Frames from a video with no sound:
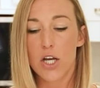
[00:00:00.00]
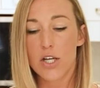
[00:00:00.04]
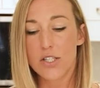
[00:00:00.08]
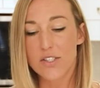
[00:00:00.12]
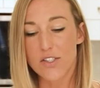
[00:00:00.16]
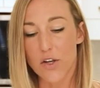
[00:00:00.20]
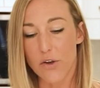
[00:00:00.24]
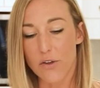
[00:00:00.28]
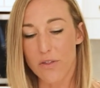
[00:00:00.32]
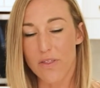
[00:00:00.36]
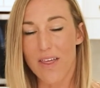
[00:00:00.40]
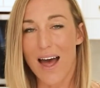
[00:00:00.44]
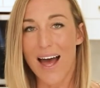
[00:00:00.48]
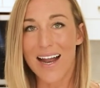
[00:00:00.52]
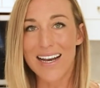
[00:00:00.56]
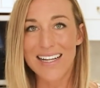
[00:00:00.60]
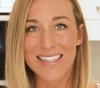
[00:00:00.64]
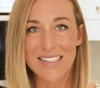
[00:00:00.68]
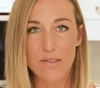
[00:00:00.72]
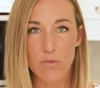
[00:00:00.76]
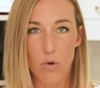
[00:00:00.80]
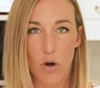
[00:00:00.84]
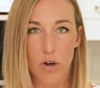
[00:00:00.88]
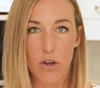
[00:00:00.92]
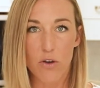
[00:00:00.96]
So that
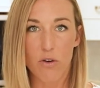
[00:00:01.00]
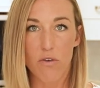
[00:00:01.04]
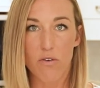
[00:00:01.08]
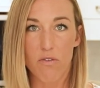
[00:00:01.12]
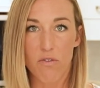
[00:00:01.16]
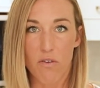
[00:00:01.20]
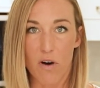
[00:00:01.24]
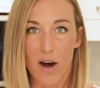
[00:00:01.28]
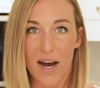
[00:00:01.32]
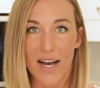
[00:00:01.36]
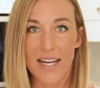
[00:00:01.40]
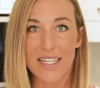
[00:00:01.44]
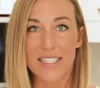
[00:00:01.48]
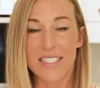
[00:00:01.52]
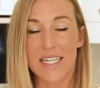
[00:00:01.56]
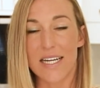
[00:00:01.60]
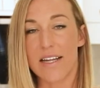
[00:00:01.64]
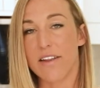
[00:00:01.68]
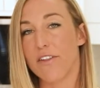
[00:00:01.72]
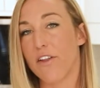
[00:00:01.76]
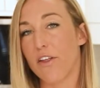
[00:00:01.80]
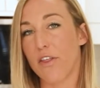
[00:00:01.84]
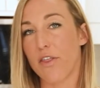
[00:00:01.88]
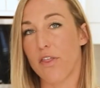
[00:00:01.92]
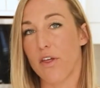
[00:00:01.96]
is what you'll find
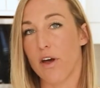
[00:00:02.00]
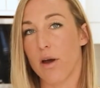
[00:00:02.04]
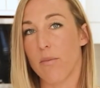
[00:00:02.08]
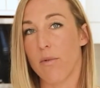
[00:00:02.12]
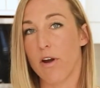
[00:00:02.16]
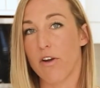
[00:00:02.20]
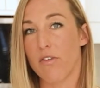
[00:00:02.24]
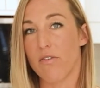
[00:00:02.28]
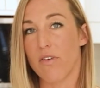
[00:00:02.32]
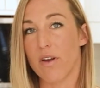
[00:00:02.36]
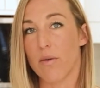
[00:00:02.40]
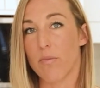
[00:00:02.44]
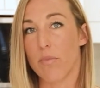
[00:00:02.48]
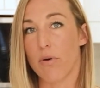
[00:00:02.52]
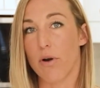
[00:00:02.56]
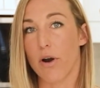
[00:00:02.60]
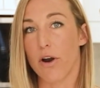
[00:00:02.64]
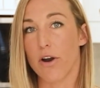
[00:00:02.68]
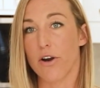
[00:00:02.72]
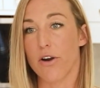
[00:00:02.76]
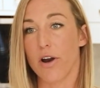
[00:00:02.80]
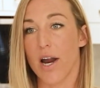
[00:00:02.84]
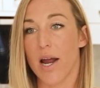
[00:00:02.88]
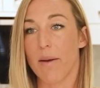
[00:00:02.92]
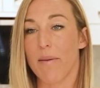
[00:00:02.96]
in the ThermoFit
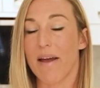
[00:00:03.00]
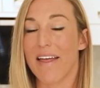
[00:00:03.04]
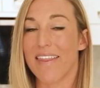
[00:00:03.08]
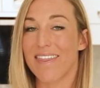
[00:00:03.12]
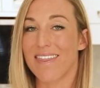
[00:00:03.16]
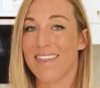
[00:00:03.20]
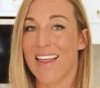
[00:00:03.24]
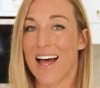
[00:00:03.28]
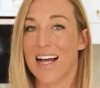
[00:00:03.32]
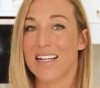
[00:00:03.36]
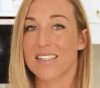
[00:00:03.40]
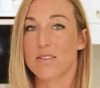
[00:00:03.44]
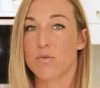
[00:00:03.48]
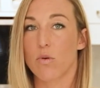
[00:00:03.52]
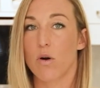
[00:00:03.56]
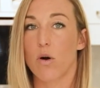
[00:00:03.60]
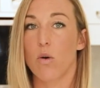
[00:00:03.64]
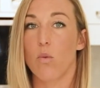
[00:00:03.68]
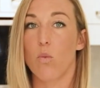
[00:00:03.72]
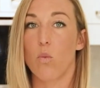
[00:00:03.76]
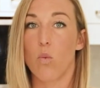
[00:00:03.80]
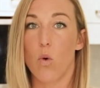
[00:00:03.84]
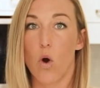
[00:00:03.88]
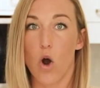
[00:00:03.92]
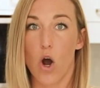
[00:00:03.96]
program, and that's
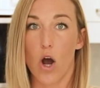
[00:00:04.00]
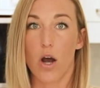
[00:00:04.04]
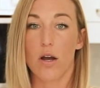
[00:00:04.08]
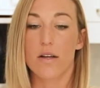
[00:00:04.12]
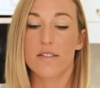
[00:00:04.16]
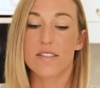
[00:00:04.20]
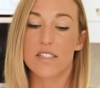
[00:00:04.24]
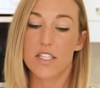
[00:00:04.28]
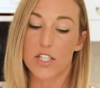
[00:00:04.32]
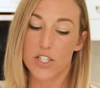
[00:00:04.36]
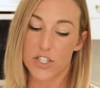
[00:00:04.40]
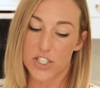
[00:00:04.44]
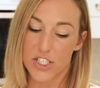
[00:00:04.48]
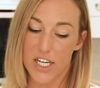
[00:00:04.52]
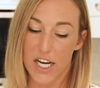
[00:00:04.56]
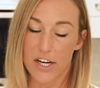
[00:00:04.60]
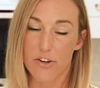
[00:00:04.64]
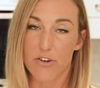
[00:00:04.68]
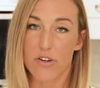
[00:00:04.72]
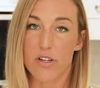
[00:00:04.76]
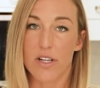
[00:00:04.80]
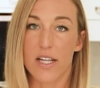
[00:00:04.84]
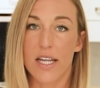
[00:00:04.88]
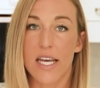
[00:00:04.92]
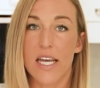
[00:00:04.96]
what works
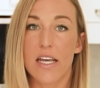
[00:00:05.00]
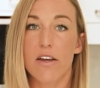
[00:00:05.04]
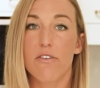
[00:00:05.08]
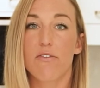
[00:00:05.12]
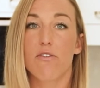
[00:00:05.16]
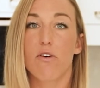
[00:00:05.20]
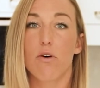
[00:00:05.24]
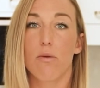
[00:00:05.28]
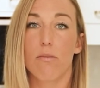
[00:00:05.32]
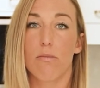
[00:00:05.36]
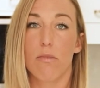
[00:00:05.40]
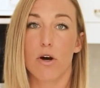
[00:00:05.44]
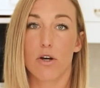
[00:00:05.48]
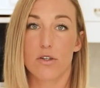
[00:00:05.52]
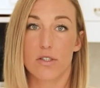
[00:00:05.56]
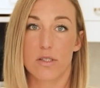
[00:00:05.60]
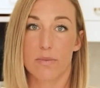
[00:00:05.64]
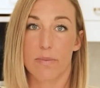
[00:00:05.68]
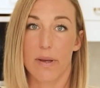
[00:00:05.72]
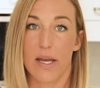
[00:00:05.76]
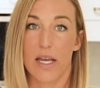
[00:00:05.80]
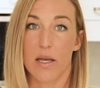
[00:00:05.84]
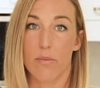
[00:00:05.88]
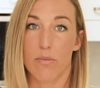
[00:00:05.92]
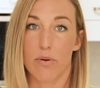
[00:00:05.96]
generally for
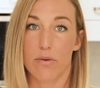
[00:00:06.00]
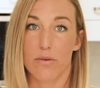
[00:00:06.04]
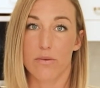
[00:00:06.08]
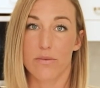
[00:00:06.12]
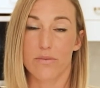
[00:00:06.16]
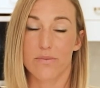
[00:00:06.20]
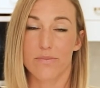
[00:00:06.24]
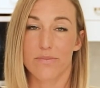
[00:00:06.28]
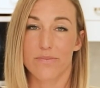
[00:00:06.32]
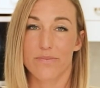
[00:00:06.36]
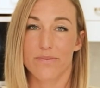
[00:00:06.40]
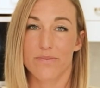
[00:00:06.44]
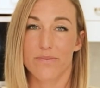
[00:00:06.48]
most people.